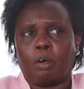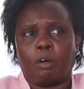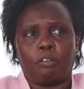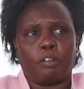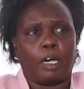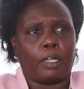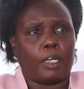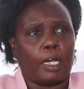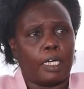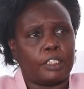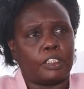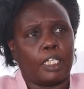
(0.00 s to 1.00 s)
of an
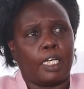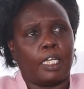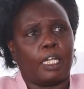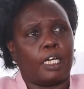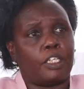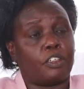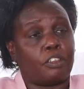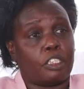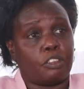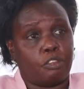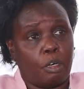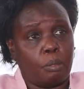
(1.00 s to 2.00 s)
agile and
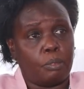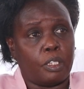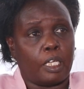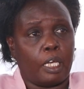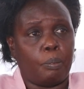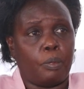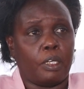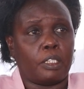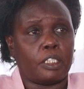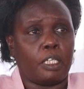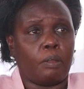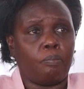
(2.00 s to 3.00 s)
transformed
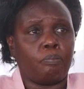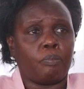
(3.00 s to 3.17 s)
KPLC.